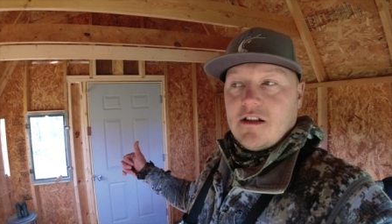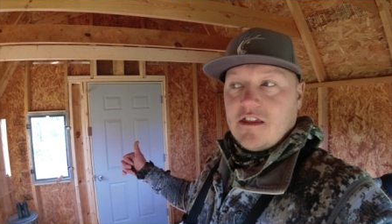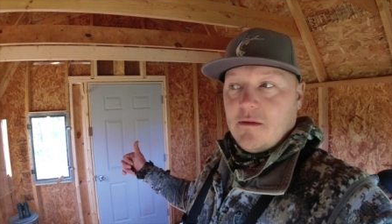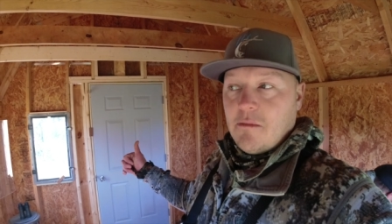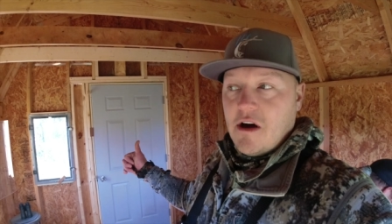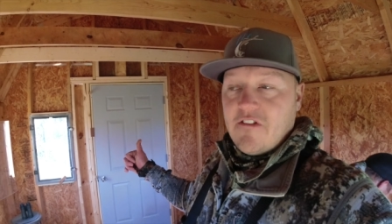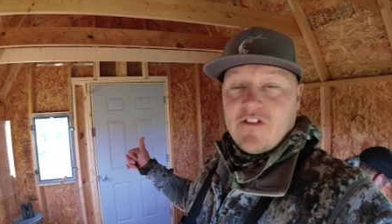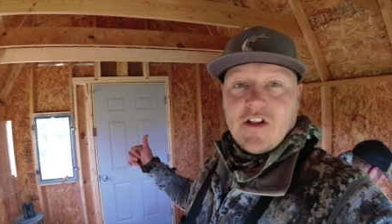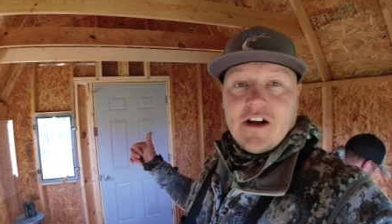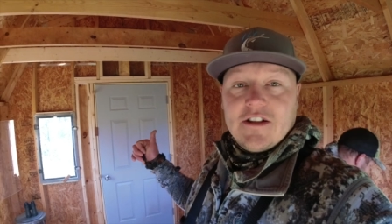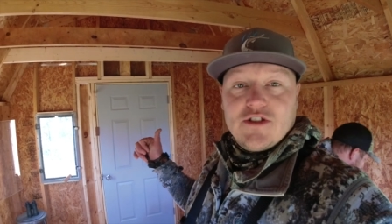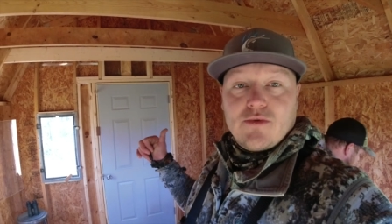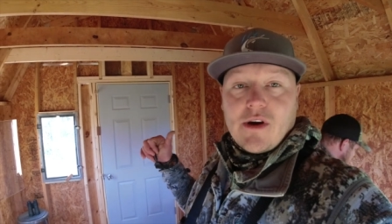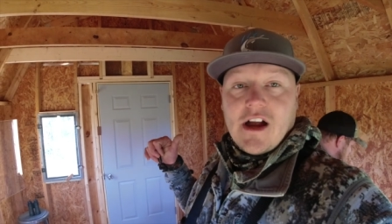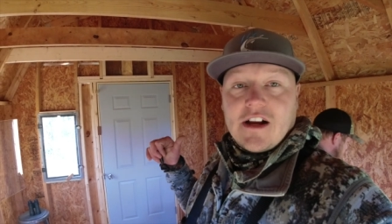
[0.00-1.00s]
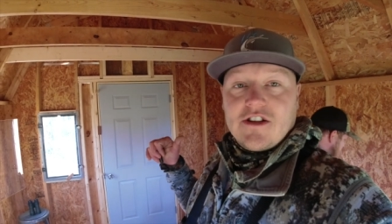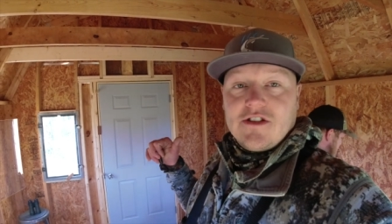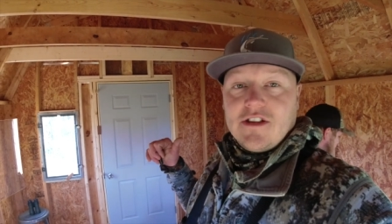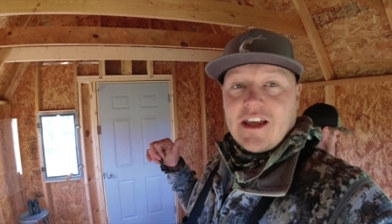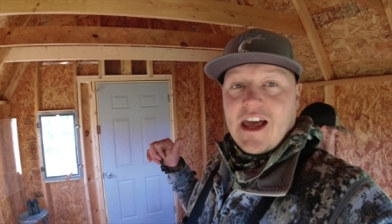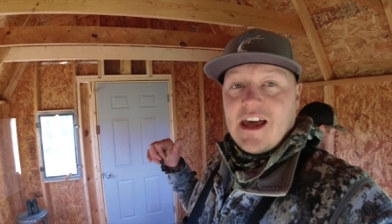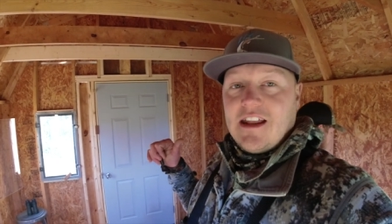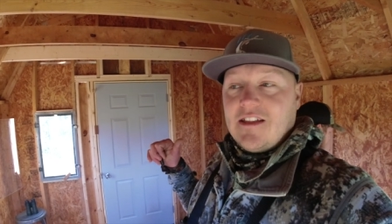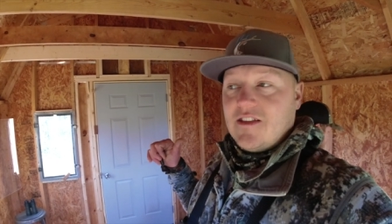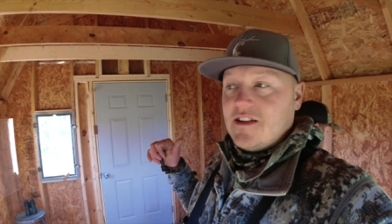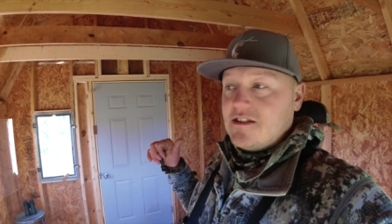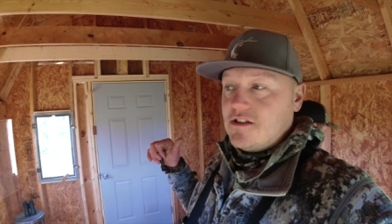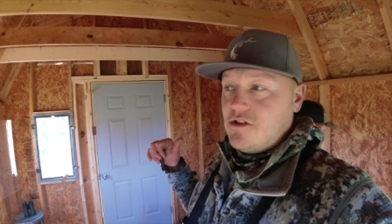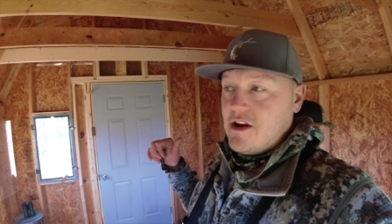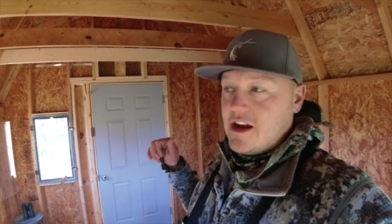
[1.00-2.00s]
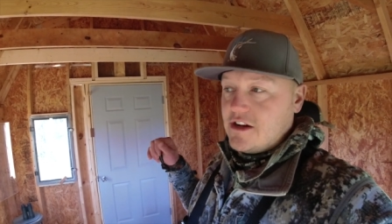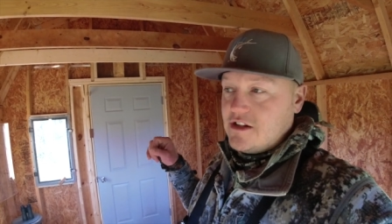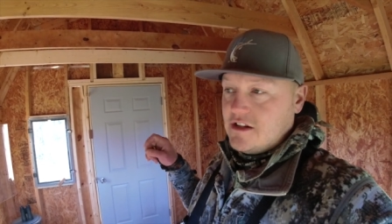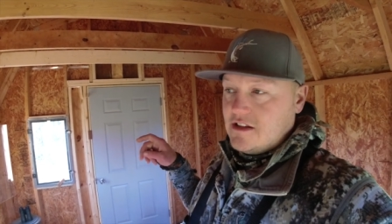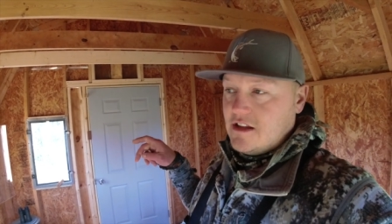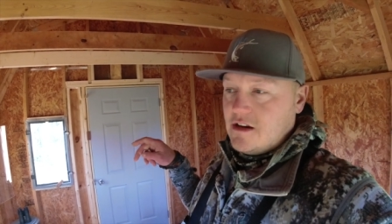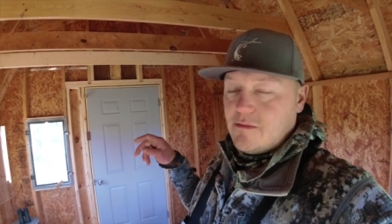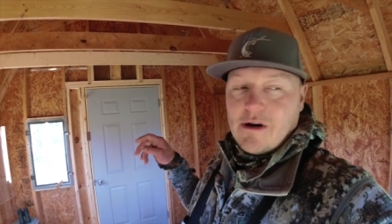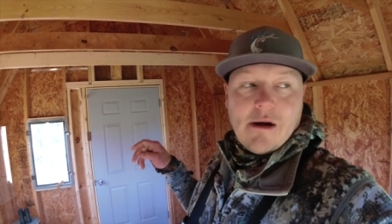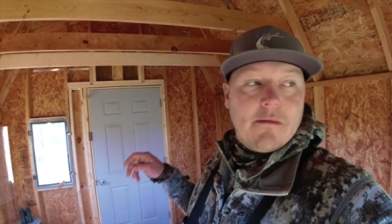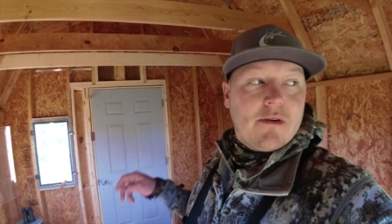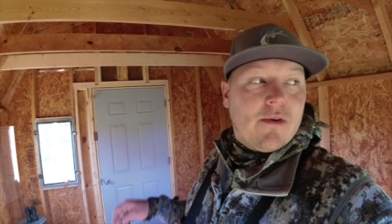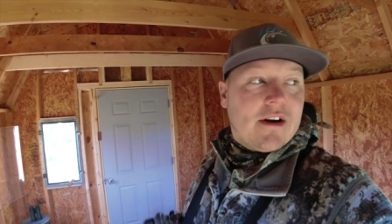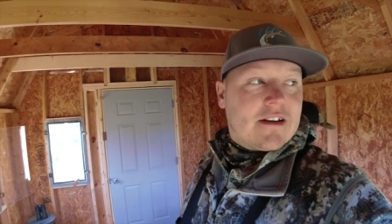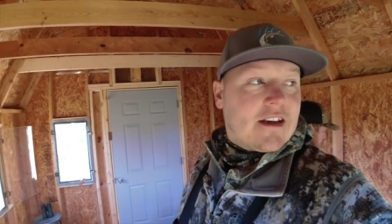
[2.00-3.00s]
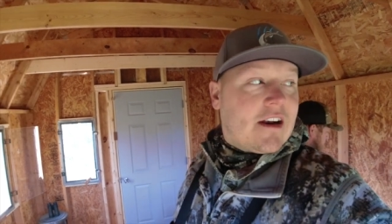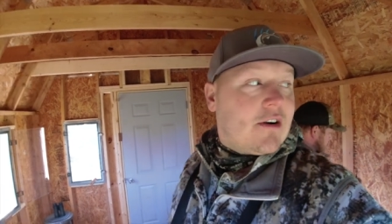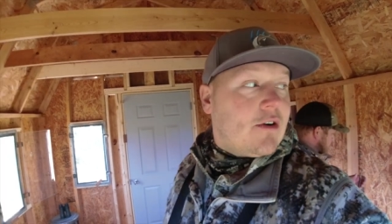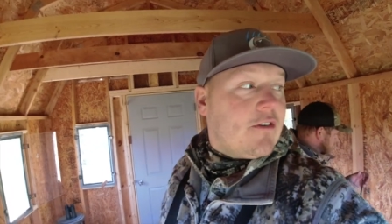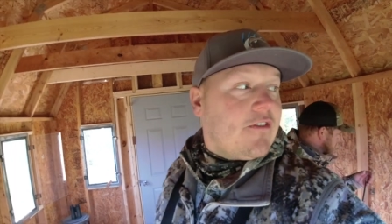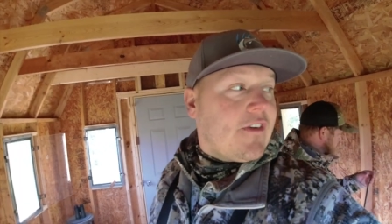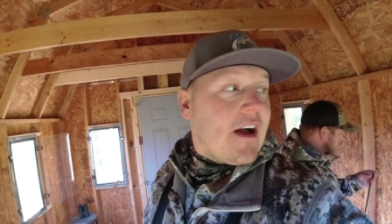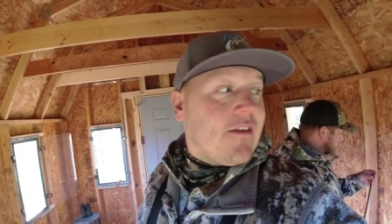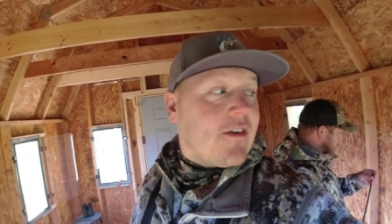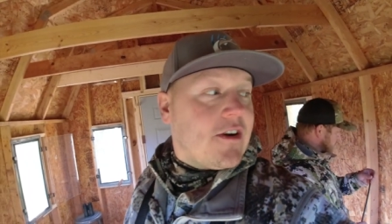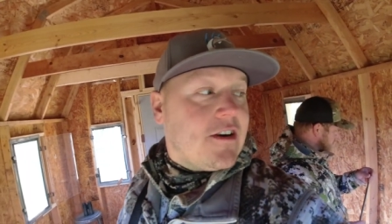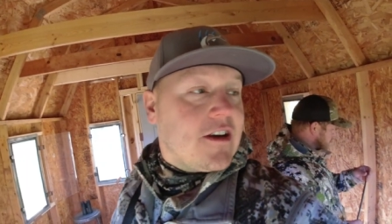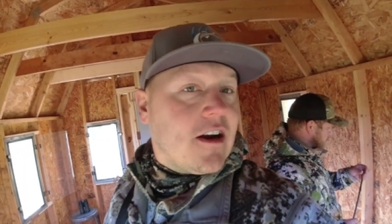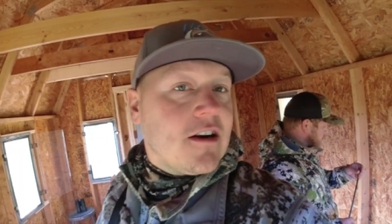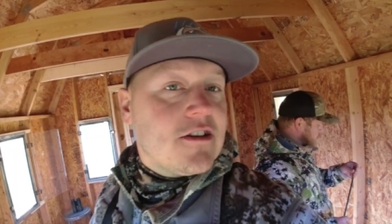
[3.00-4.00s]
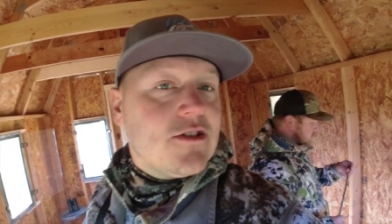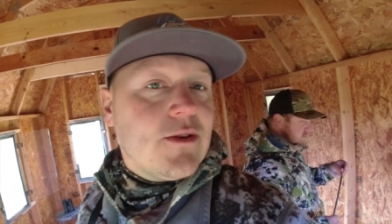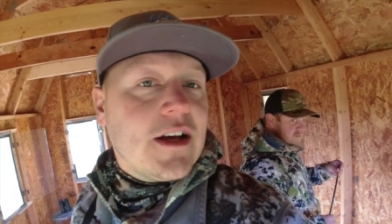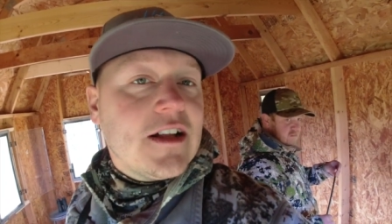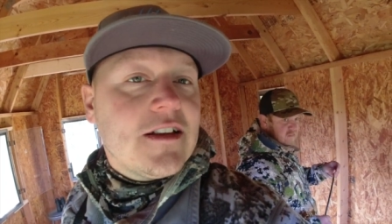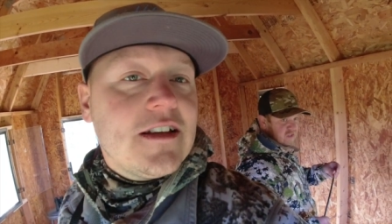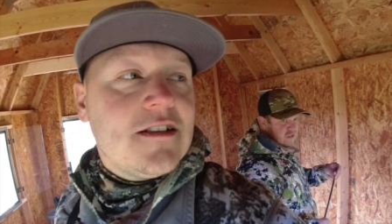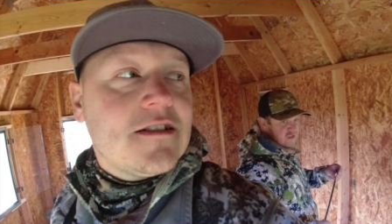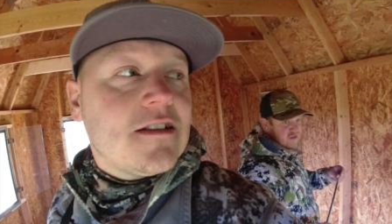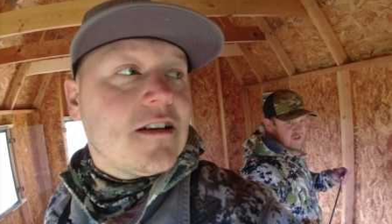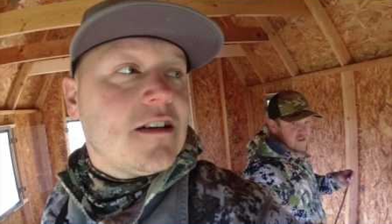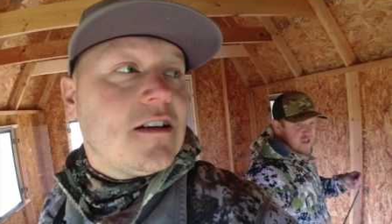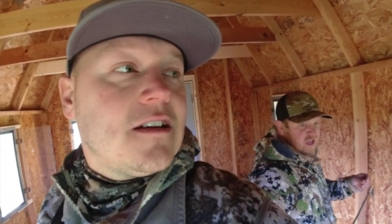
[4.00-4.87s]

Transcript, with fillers: the Mouflons were actually heading this direction. They're probably what I don't know, 500 yards away at least.